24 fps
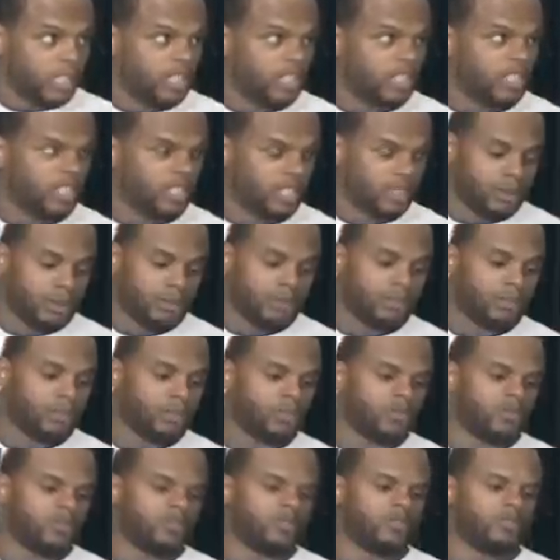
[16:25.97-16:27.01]

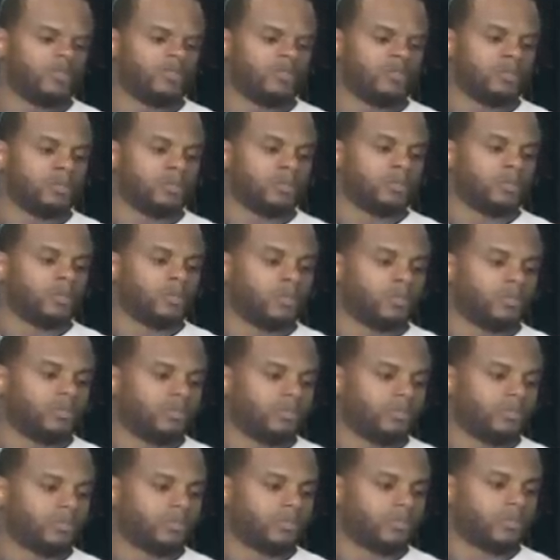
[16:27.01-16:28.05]

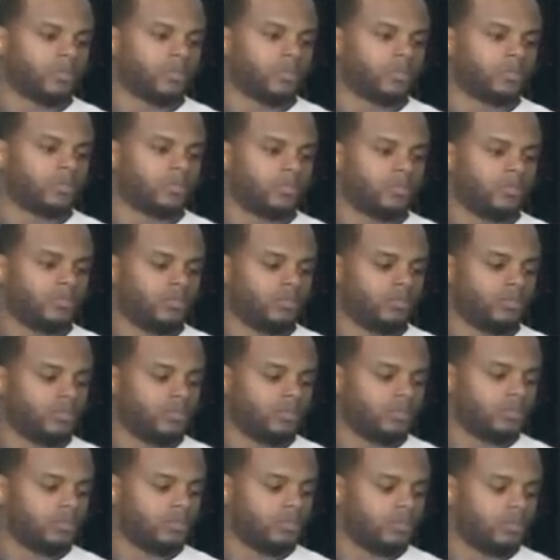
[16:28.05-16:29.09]

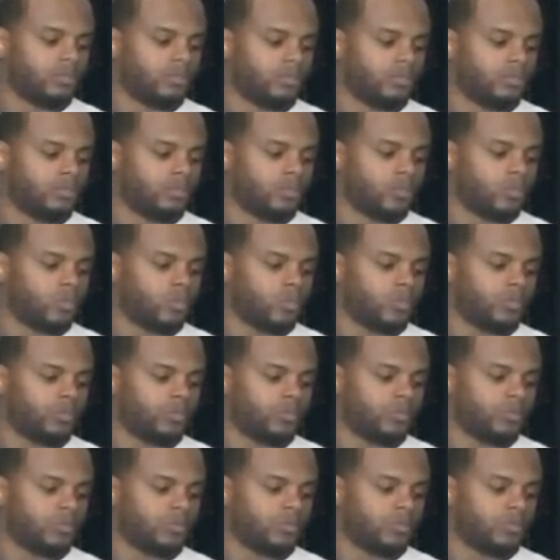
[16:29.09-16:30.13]

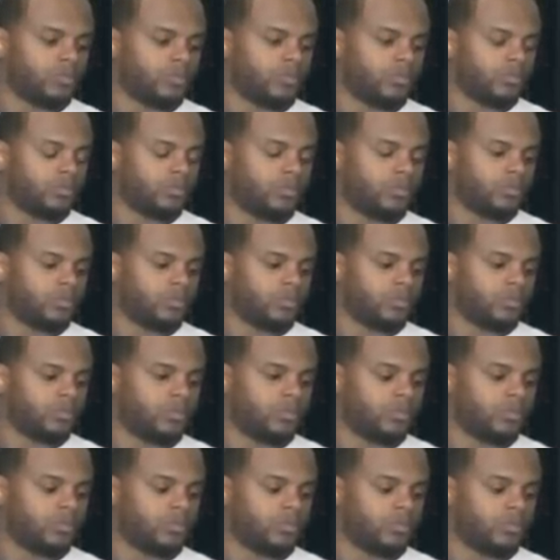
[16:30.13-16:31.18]

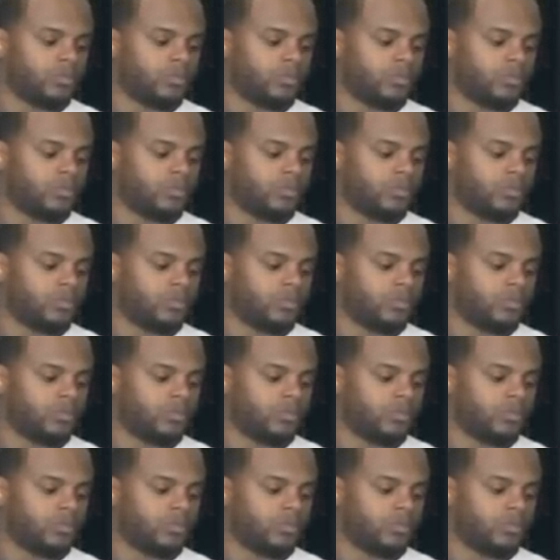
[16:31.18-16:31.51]
(silent)